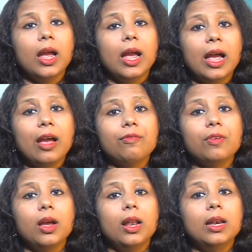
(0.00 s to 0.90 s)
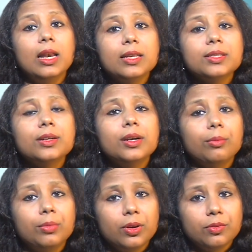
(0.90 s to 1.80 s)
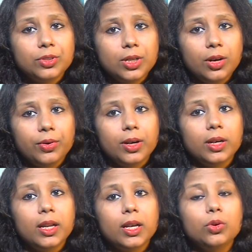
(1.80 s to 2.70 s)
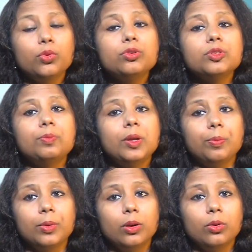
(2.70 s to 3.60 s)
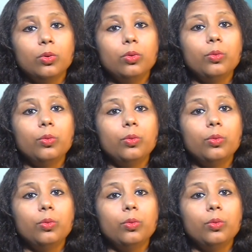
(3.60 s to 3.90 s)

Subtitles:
have lesser number of children than those people